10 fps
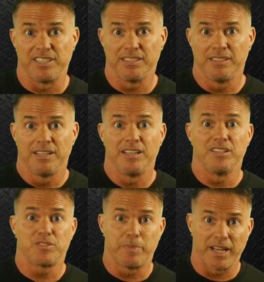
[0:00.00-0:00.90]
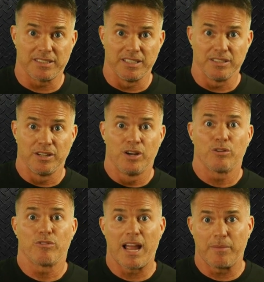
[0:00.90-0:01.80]
it, inspect it,
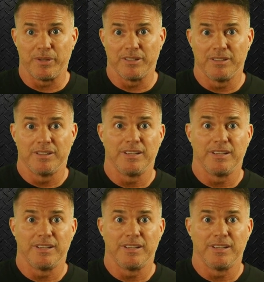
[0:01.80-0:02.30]
wrap it,